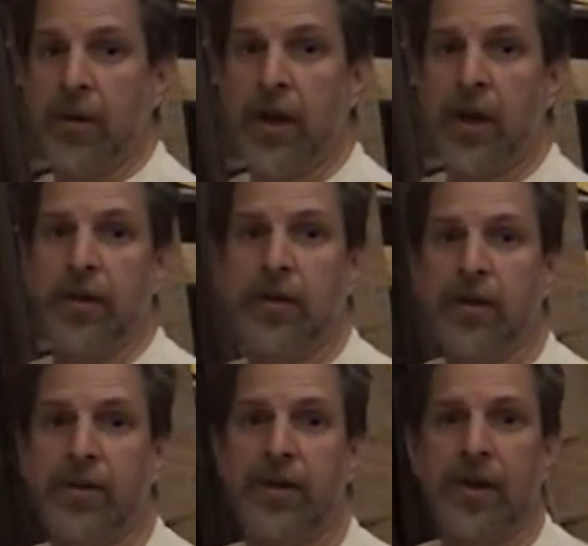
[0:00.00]
Okay, you
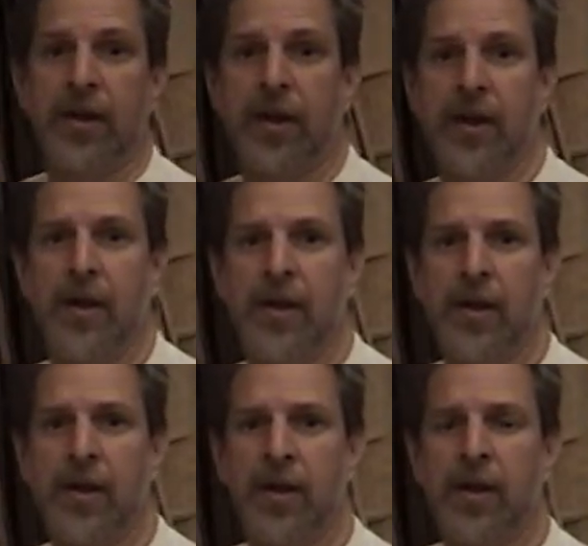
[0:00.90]
can see
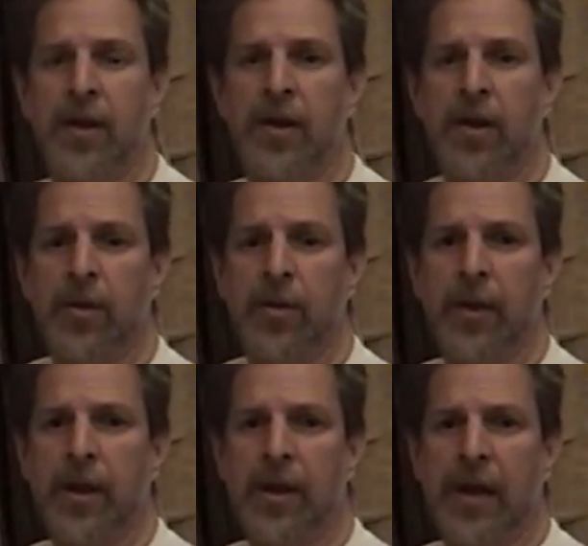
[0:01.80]
we're
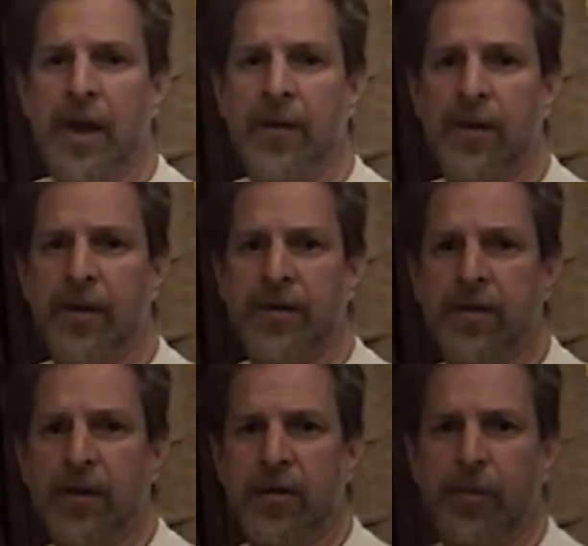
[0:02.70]
getting down there. It
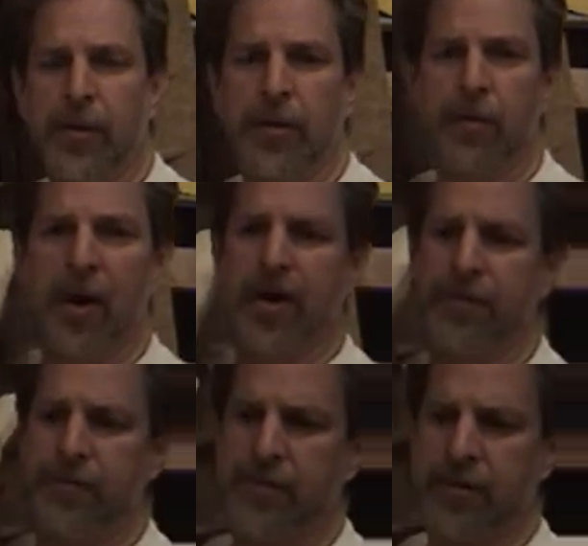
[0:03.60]
still looks pretty
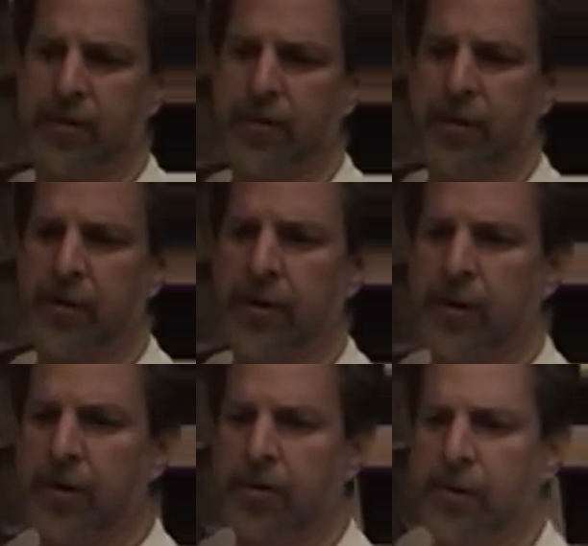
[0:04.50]
rough.
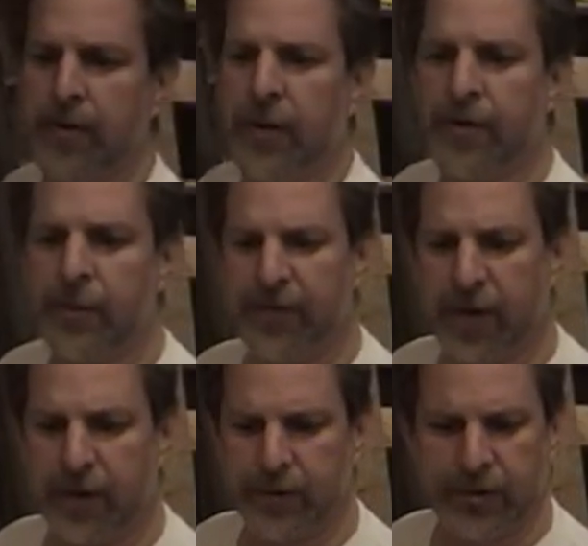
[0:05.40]
We've got the
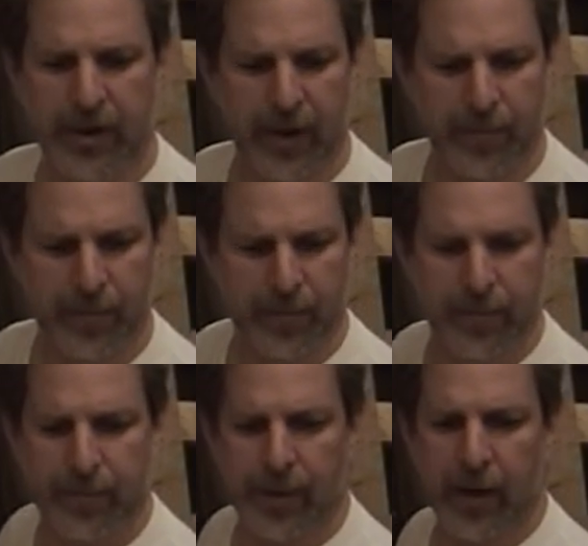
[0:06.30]
final shape
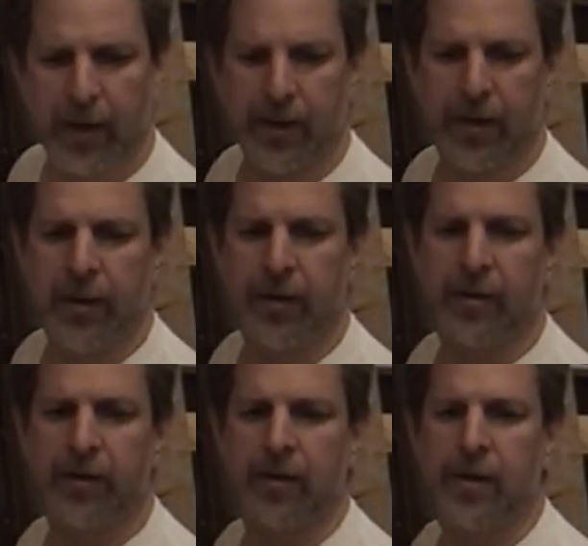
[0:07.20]
and uh,
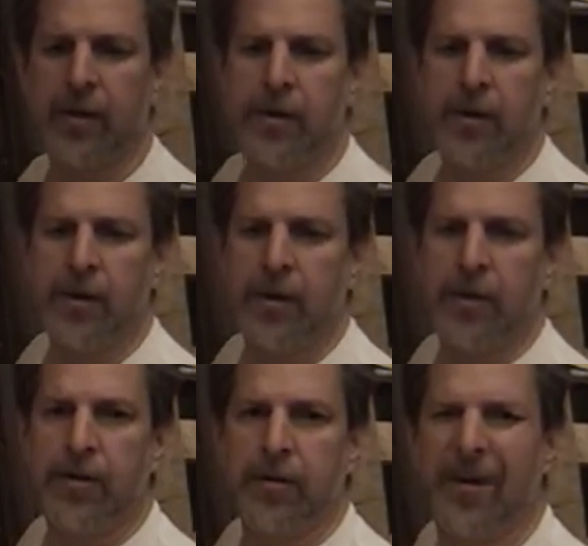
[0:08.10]

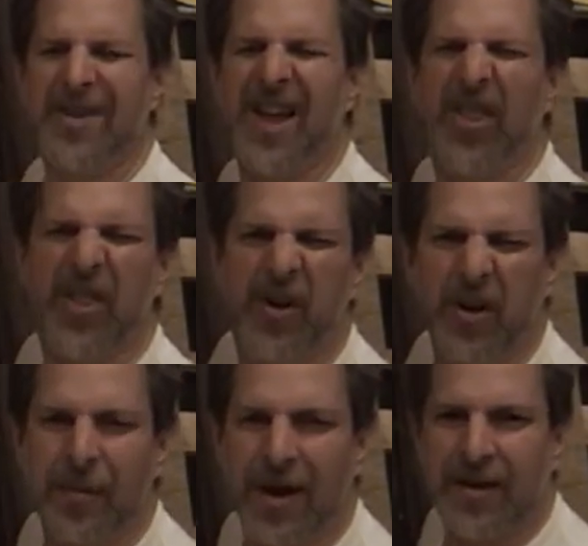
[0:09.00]
it's about
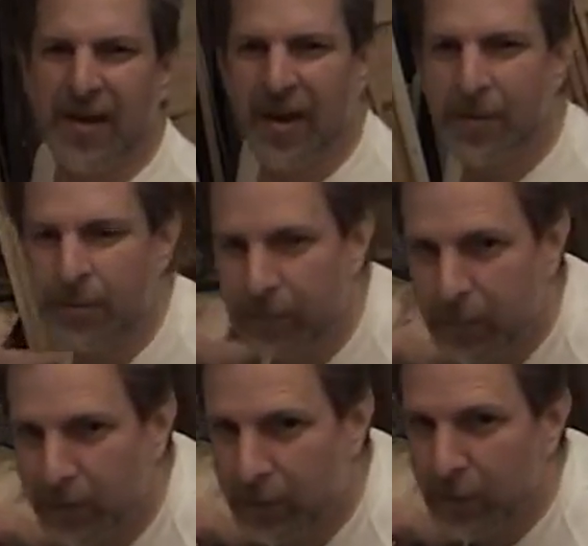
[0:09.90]
10.30 my time.
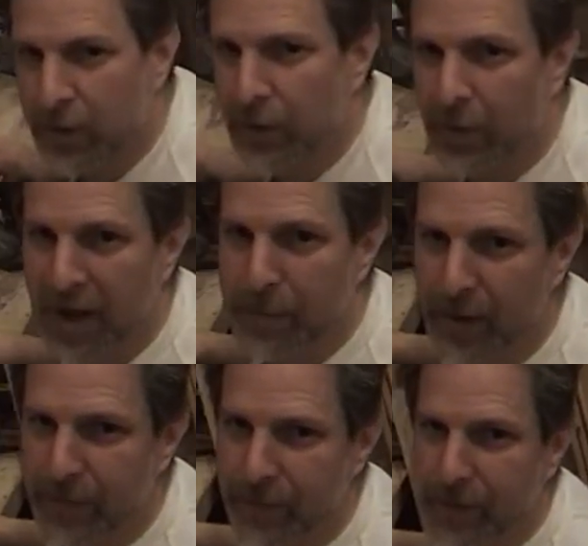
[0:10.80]
We're going to wrap it
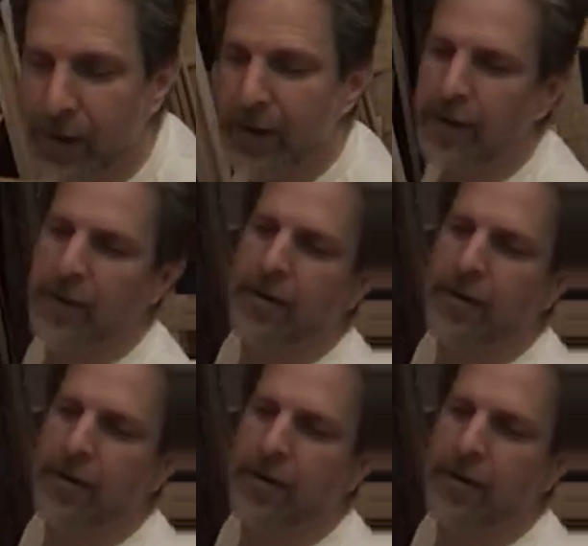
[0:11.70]
up for the night.